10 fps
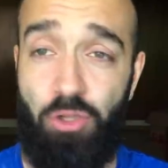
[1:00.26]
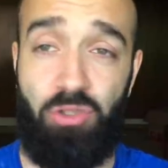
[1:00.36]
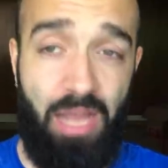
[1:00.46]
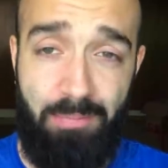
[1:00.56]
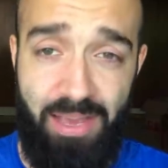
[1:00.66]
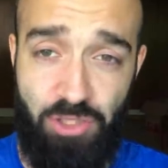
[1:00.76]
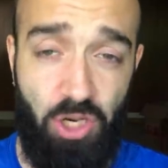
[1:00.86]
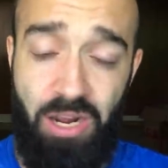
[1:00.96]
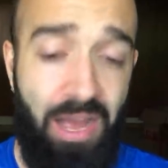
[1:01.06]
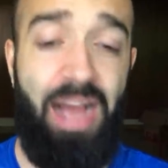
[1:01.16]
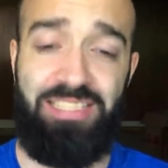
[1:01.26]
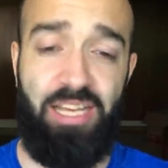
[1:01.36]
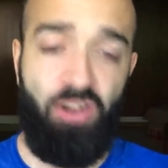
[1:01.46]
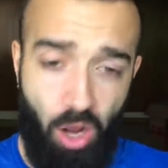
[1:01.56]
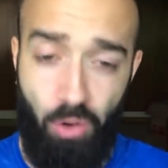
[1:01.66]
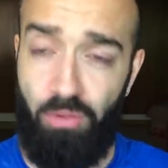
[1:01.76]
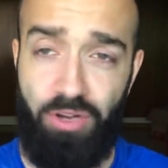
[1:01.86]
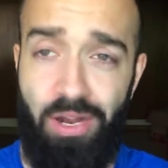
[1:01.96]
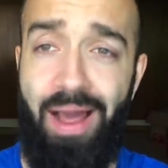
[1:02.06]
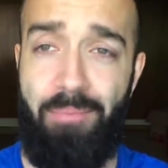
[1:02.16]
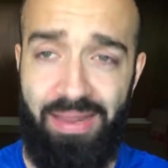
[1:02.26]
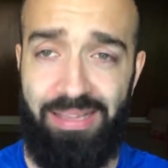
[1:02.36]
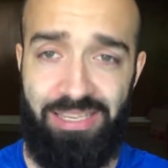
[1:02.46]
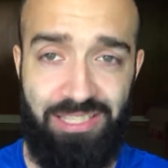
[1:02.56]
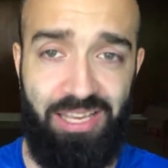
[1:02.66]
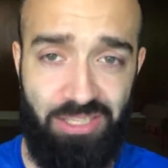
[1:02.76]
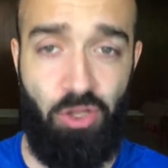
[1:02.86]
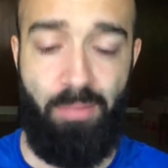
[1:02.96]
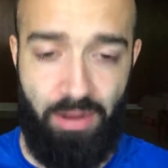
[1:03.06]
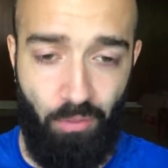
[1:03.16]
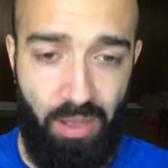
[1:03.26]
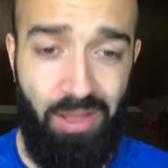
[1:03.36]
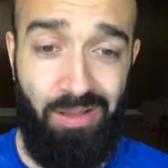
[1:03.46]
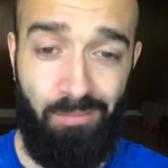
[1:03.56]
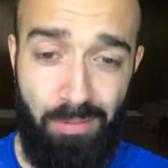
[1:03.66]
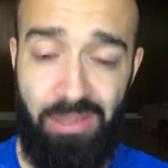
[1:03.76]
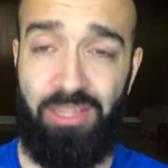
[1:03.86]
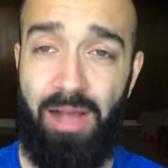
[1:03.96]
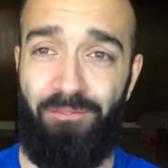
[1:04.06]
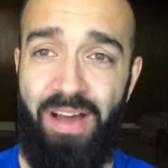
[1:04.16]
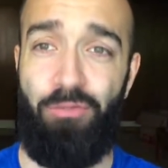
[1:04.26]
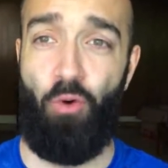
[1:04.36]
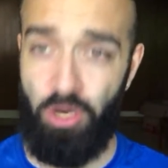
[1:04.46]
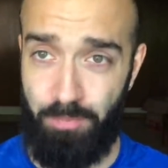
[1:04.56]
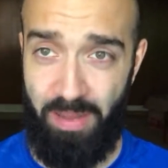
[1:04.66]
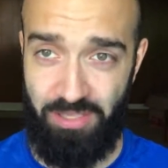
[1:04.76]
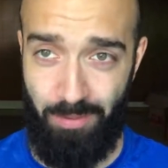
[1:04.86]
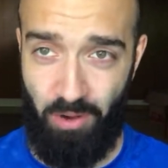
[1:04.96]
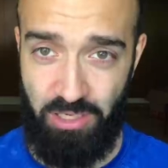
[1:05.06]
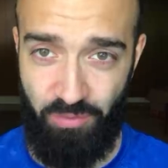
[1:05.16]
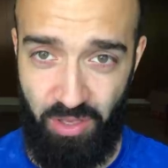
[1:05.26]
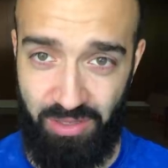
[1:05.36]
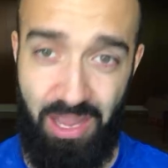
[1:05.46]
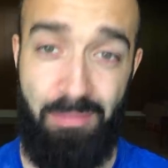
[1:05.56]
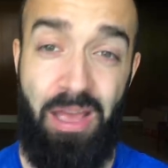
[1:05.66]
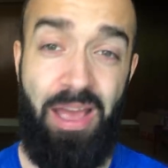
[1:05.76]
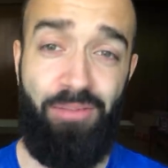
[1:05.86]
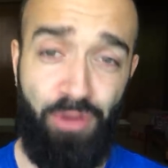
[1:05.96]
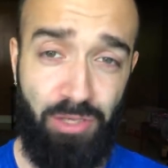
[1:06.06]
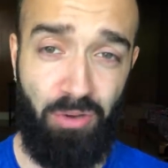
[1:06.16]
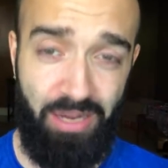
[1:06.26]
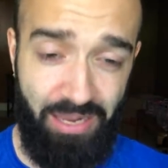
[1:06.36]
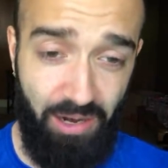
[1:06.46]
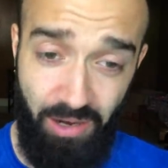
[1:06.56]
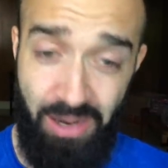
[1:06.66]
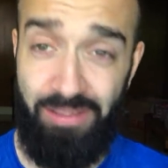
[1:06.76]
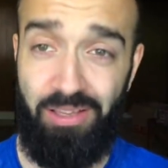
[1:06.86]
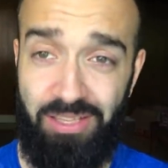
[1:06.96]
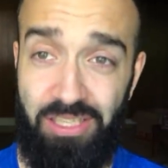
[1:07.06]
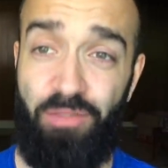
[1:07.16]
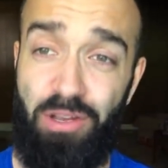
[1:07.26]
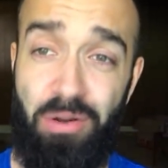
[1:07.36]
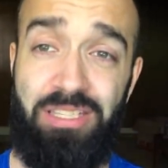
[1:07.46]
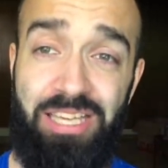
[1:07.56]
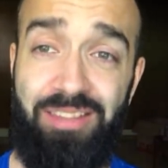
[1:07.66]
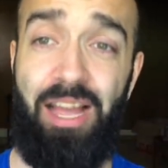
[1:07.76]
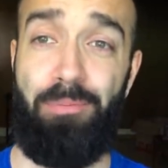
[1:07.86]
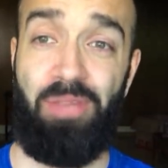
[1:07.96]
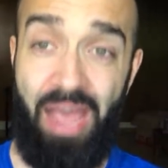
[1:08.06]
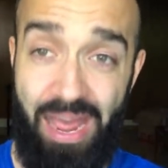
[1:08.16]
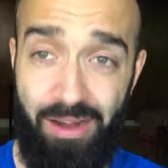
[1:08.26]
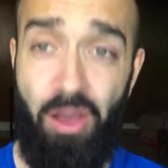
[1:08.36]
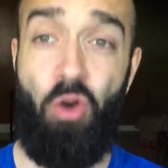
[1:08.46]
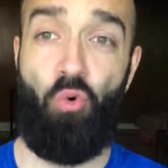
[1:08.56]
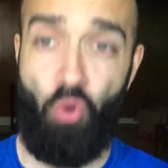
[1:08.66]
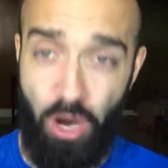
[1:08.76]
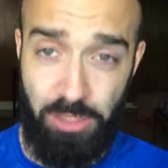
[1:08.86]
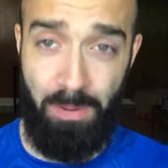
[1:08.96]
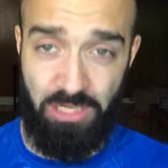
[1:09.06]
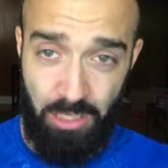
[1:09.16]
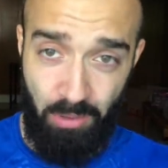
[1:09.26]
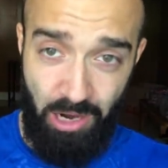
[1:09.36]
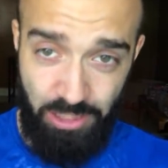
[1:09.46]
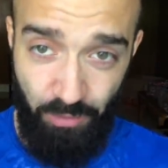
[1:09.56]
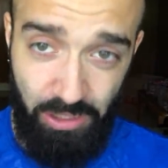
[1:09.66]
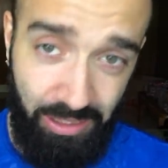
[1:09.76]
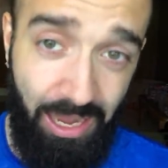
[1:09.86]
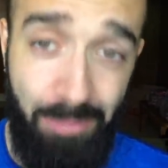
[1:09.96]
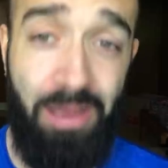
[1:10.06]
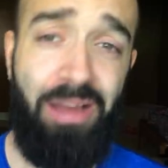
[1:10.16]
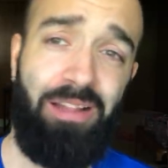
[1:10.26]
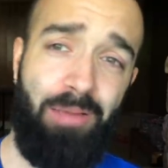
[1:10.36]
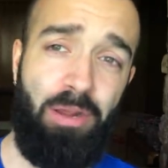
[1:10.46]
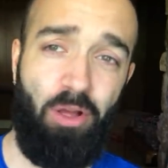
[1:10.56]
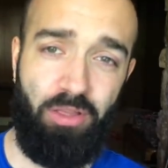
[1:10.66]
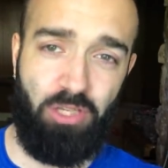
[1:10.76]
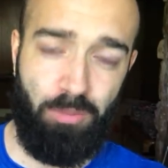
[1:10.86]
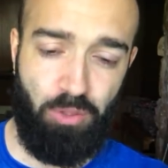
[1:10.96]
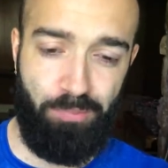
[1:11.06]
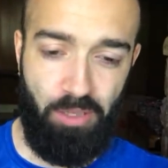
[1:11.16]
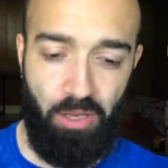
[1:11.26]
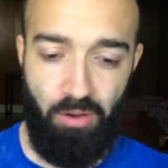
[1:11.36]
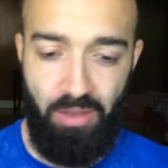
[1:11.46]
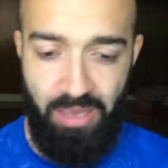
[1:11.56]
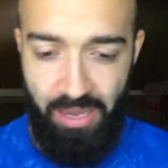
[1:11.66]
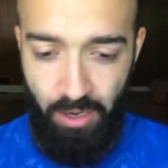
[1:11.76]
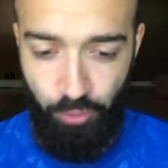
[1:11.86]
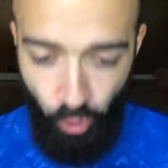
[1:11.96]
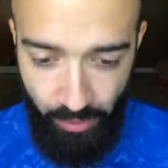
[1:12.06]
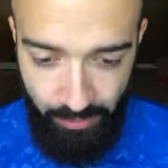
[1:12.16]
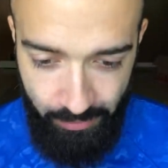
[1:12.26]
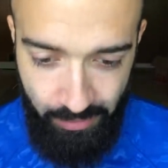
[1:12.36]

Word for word: I drew Time Gazer, I said, no, you're not making this list no matter what. Maybe the top five worst pendulum cards of all time. If you guys want to hear, the, if you guys want to see a top 10 worst pendulum cards of all time, let me know in the description below and I'll do it.